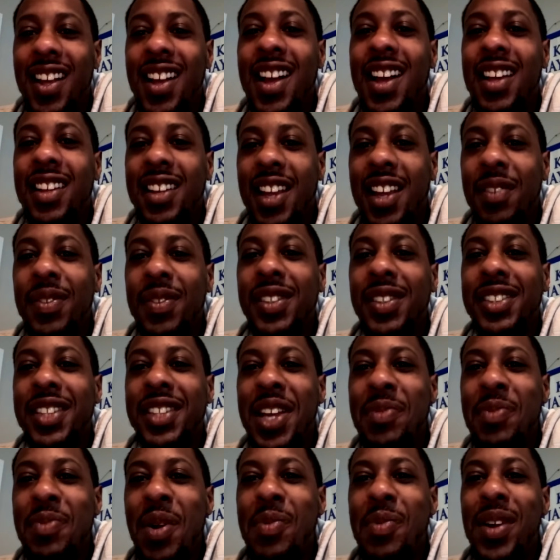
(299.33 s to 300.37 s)
I definitely
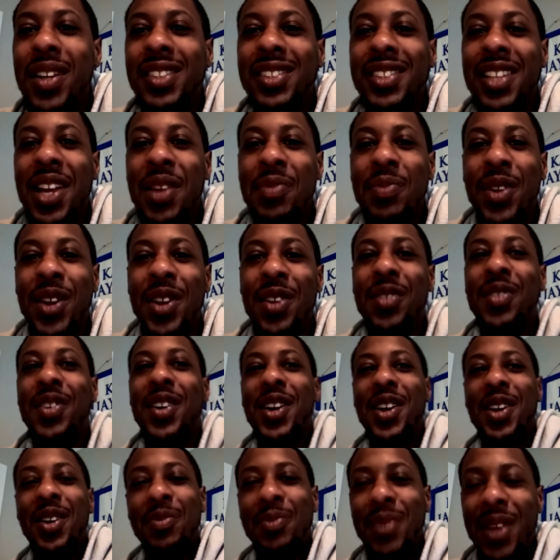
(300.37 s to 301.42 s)
stand by my statement of
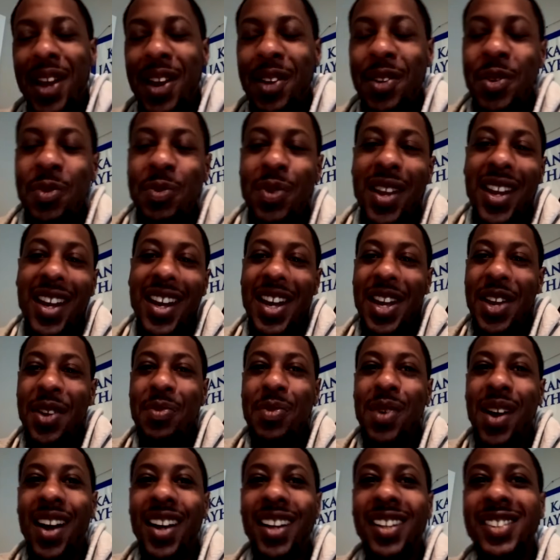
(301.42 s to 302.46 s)
uh, being able to beat
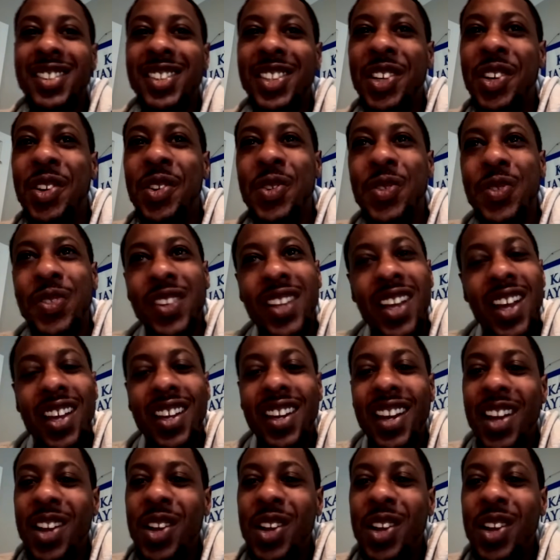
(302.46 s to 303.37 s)
anybody. So that,